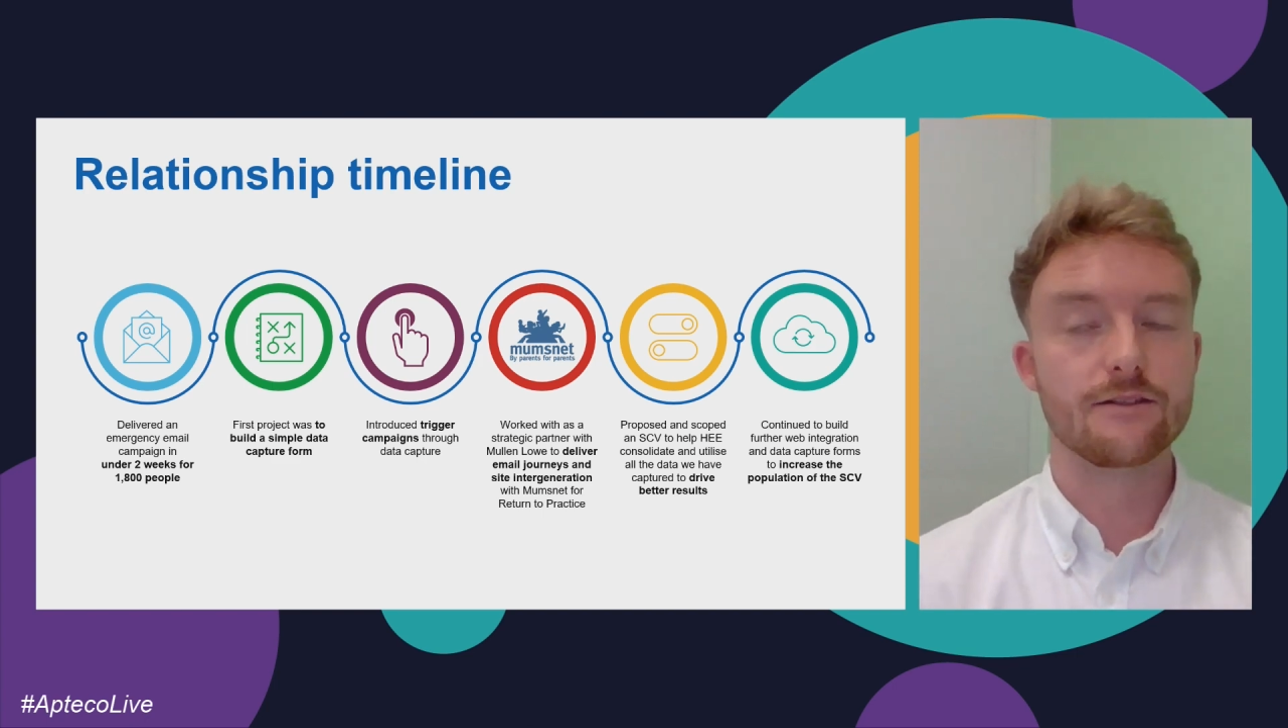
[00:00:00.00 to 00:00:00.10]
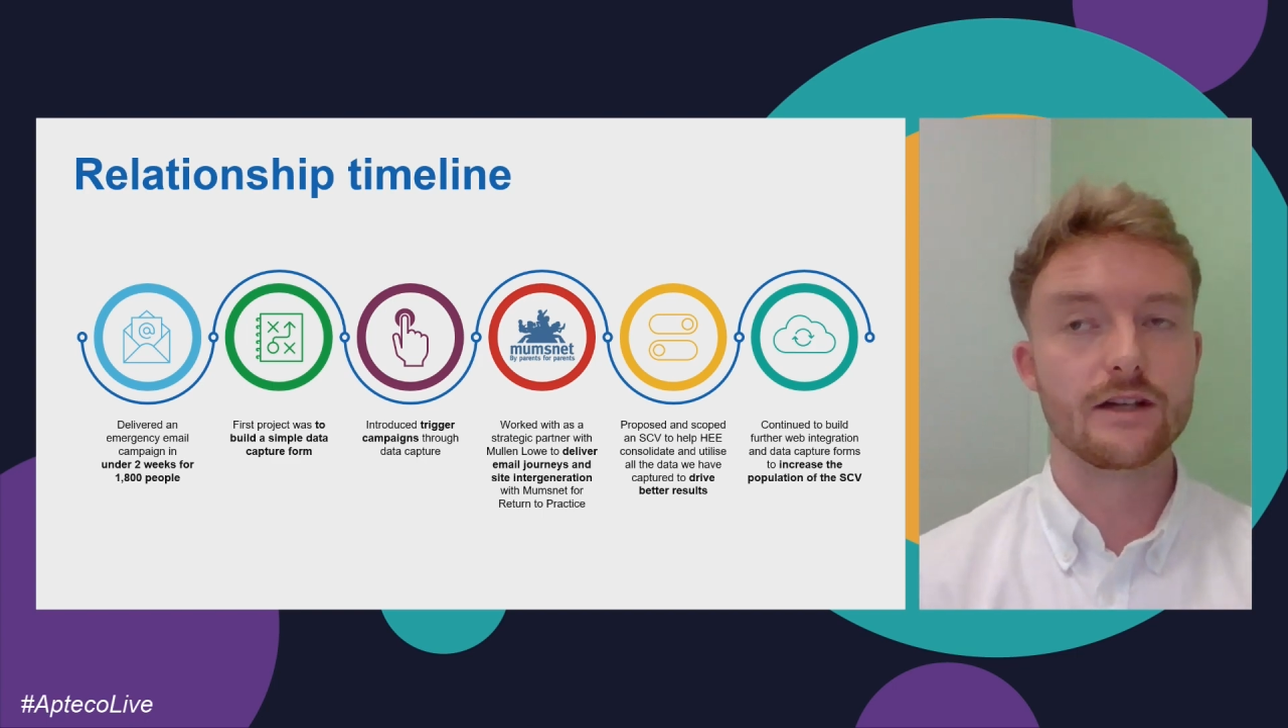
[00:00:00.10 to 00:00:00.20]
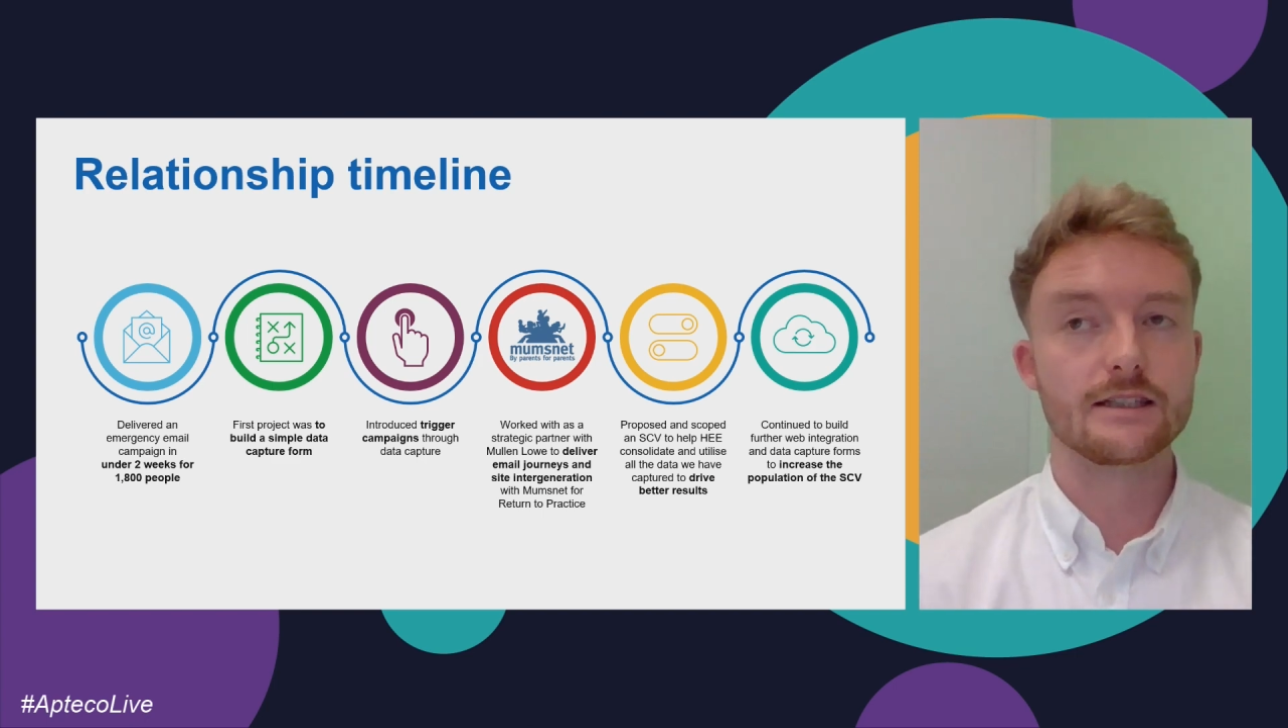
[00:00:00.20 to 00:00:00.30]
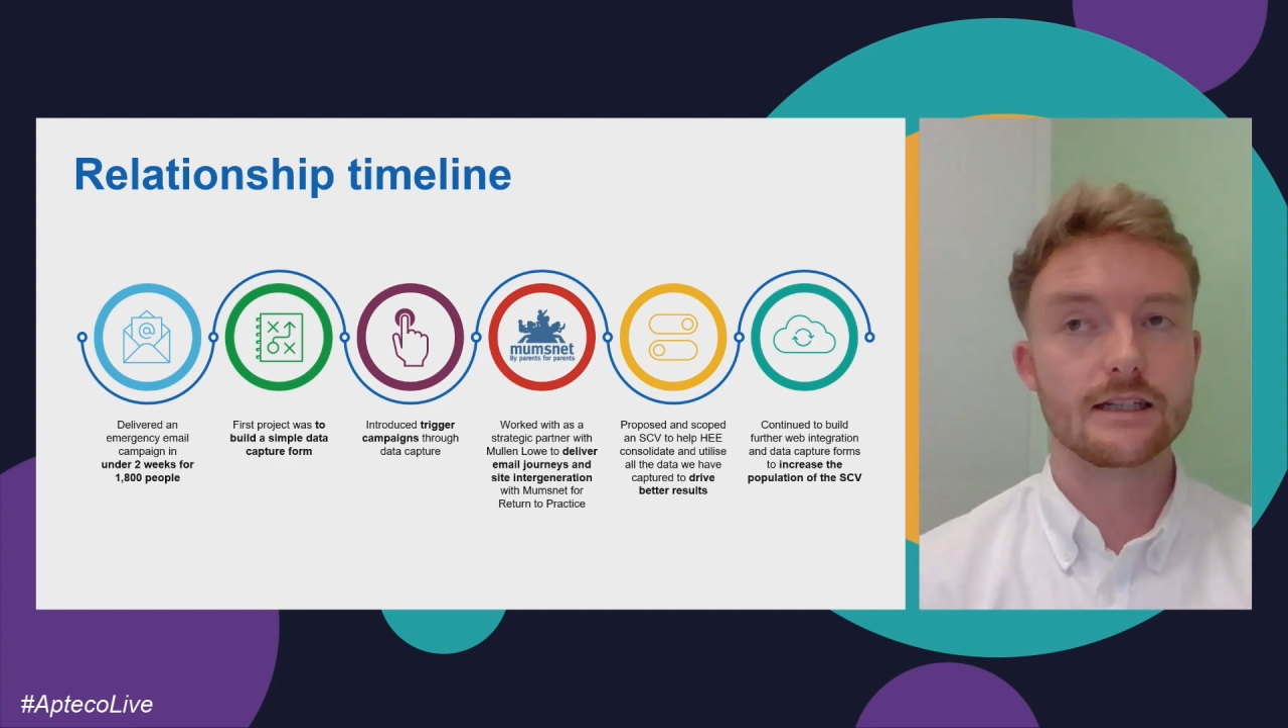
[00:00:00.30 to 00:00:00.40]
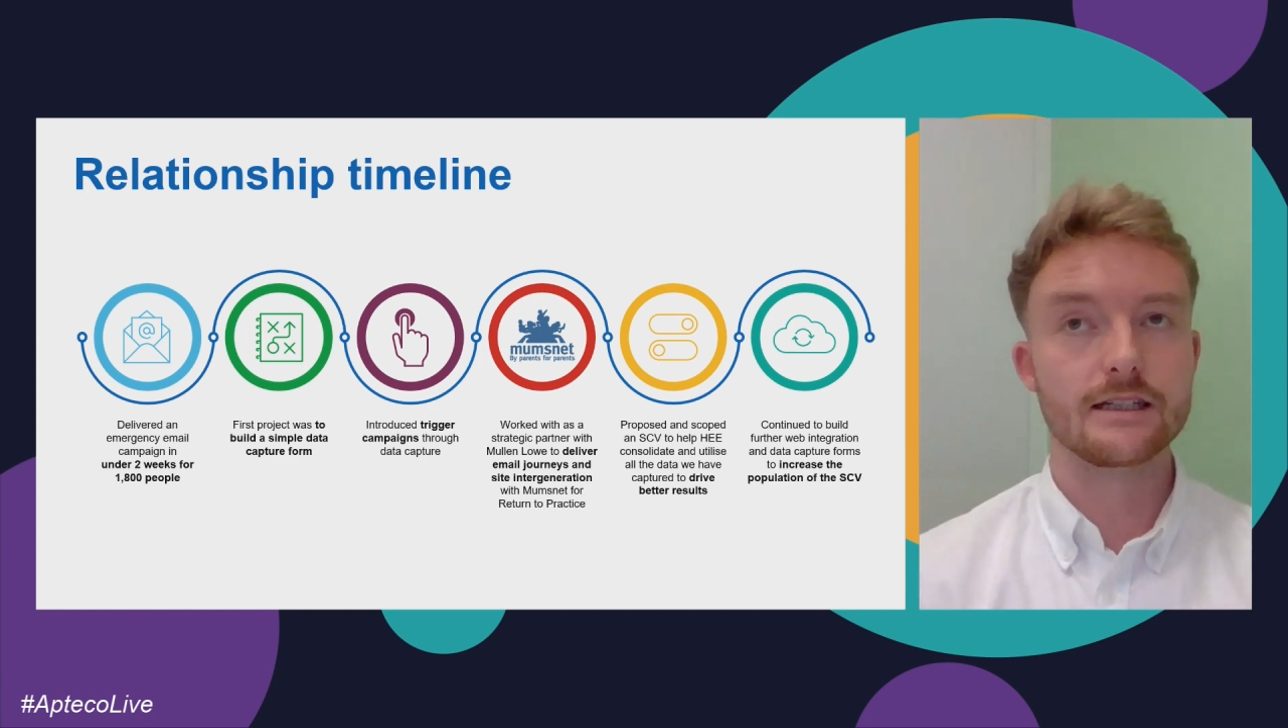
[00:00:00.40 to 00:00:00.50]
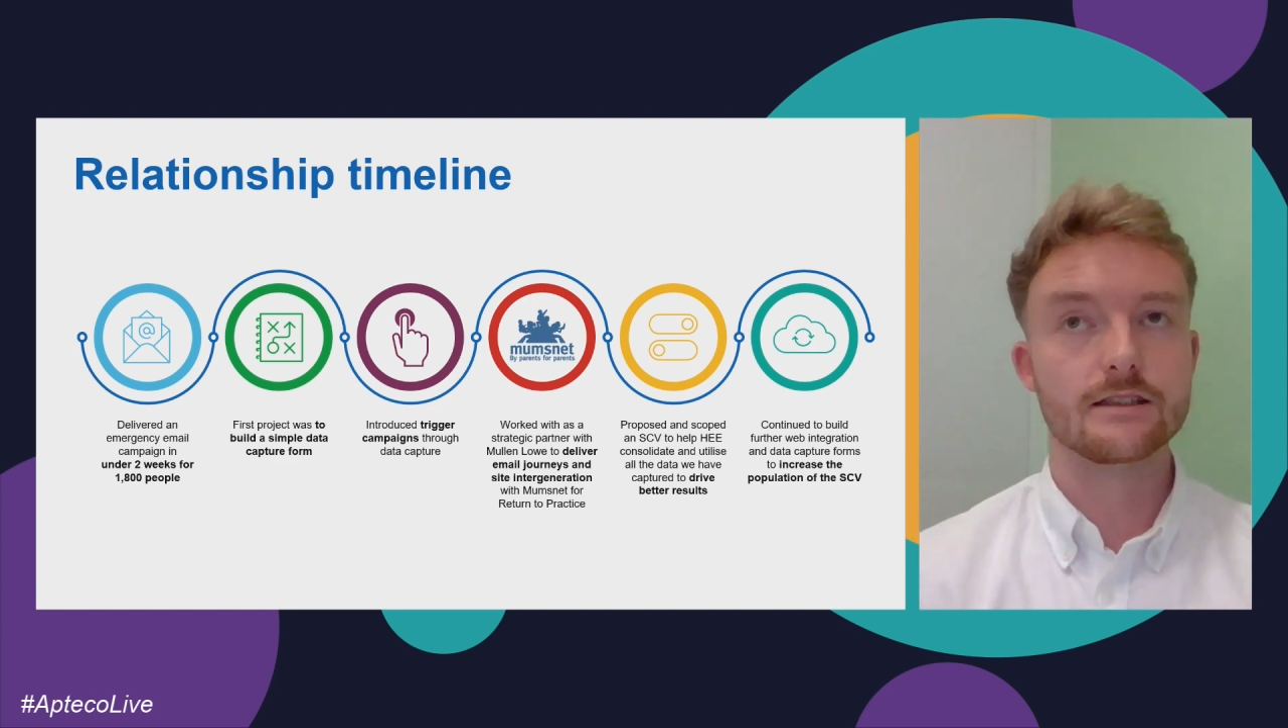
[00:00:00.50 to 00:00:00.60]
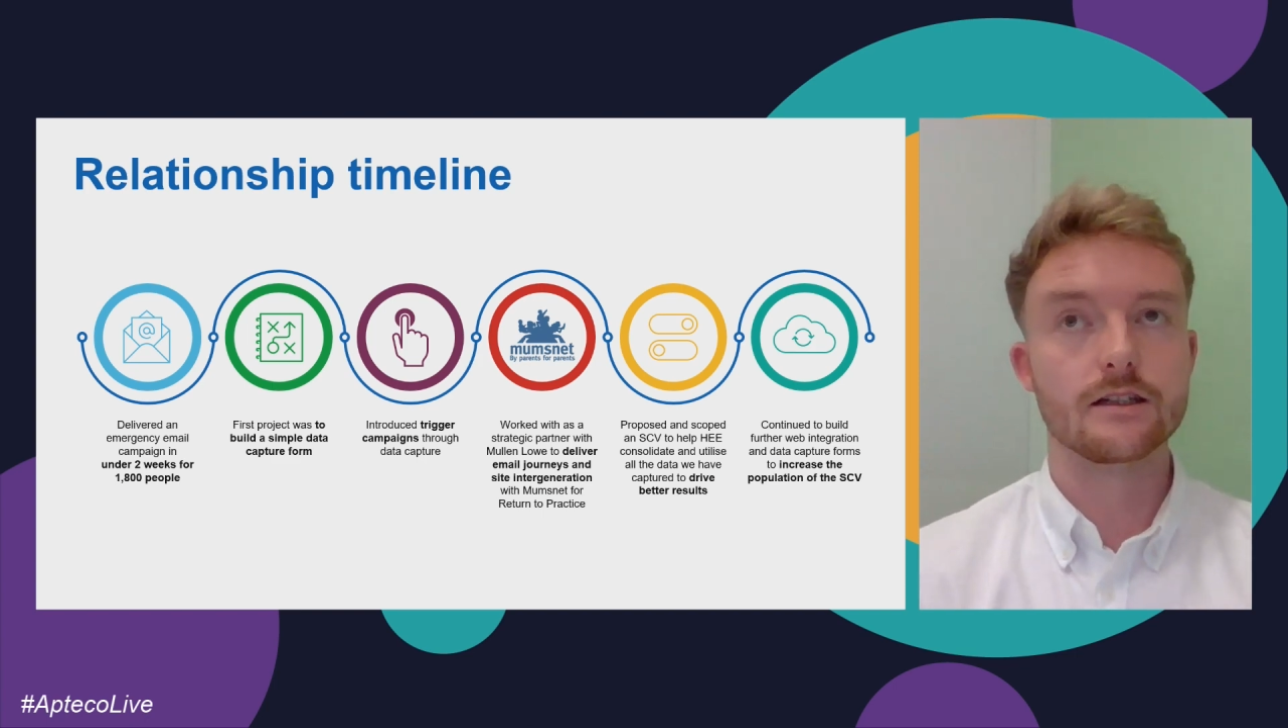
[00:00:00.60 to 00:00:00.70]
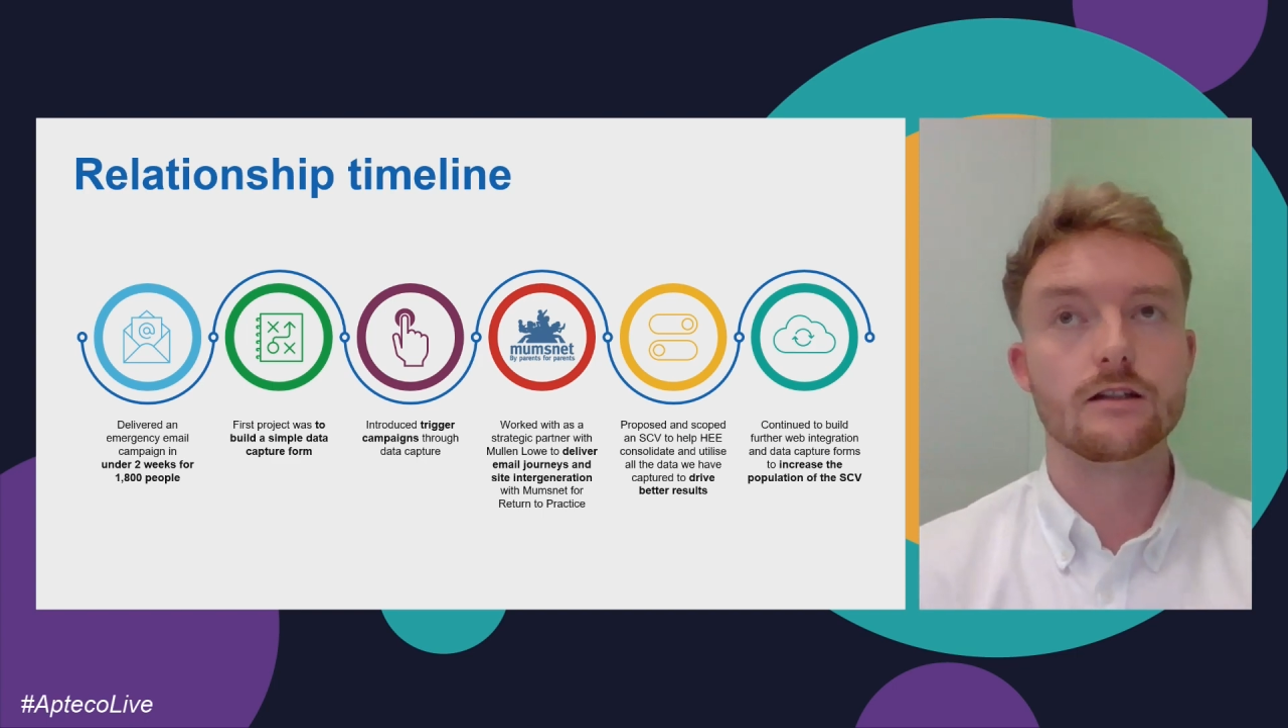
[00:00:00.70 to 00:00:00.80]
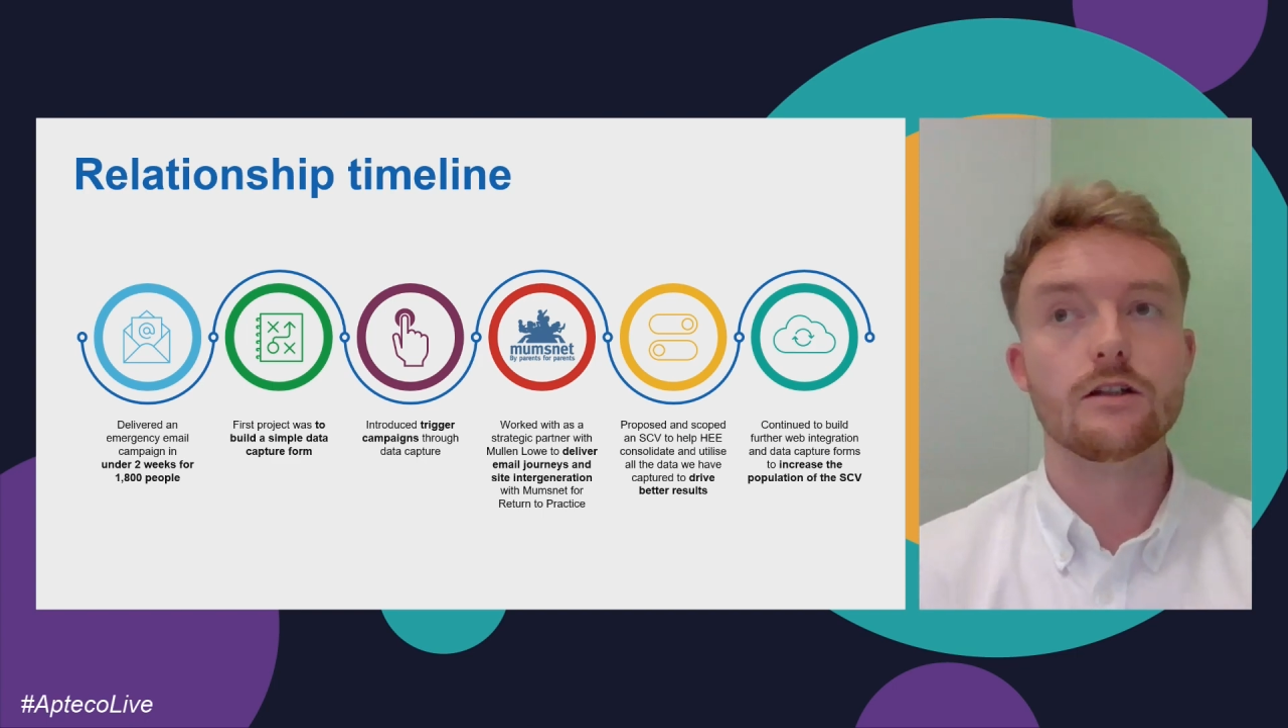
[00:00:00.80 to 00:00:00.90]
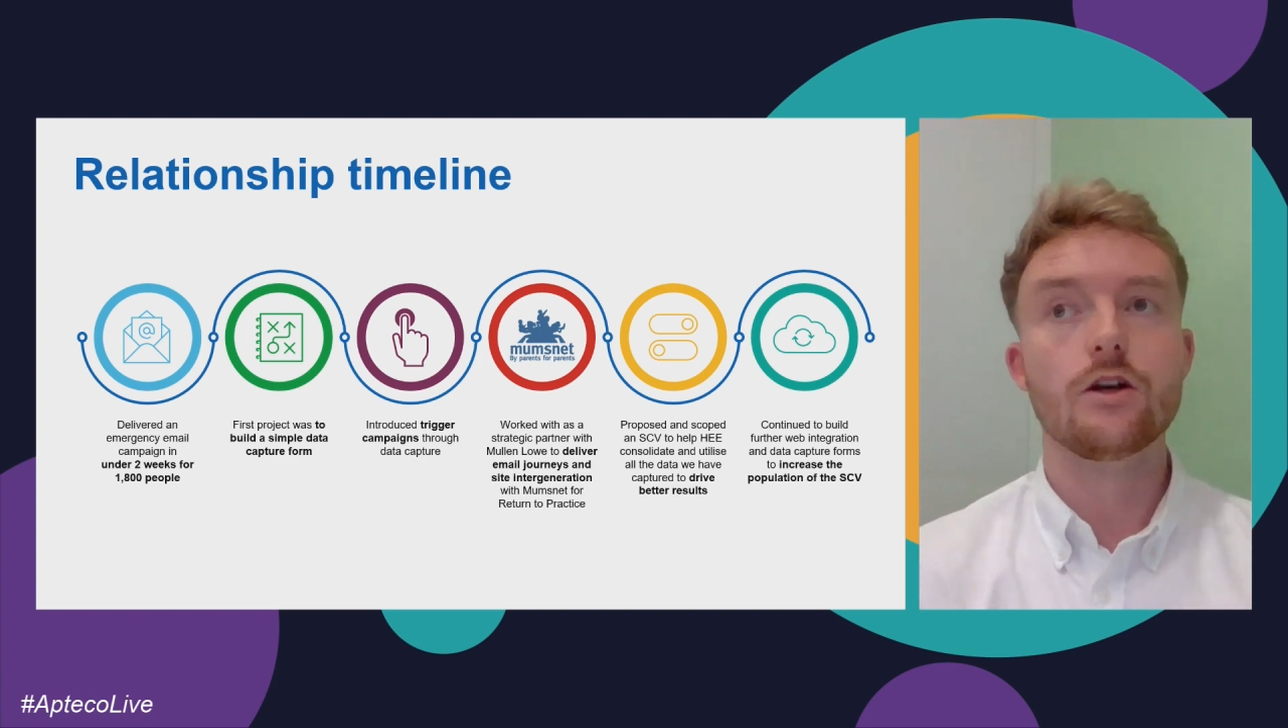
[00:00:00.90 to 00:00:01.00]
of that
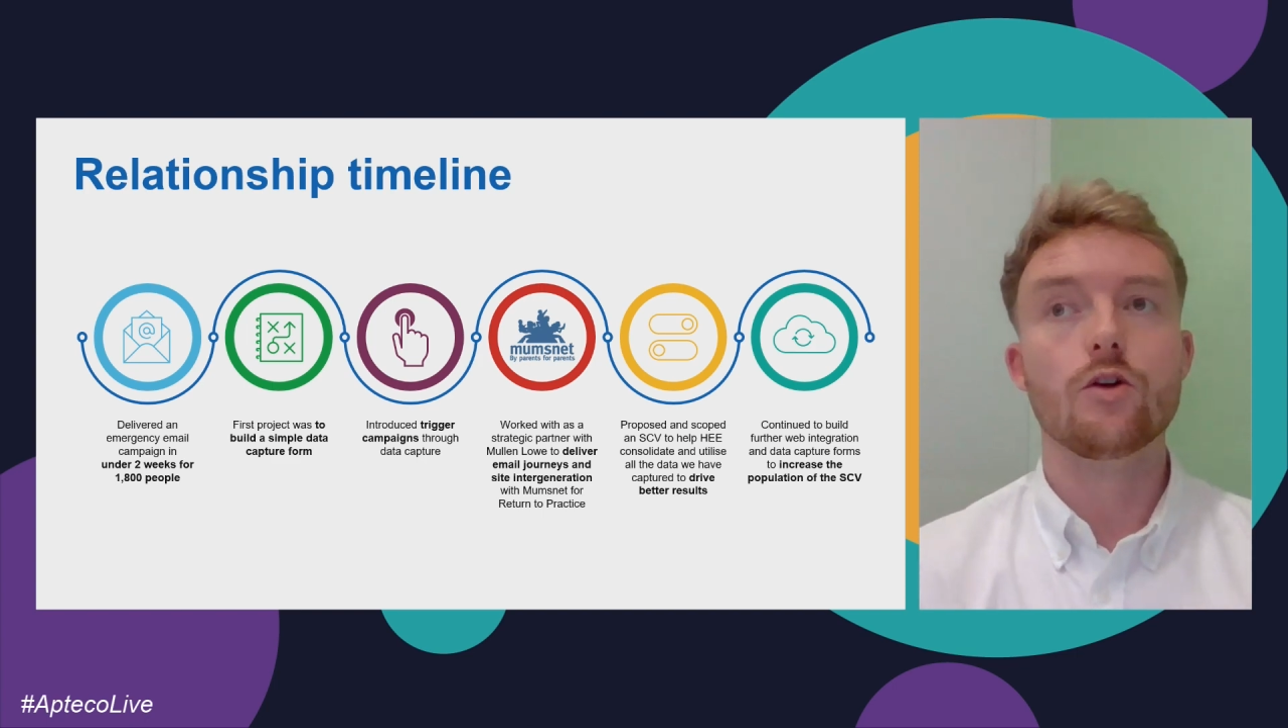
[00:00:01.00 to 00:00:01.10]
data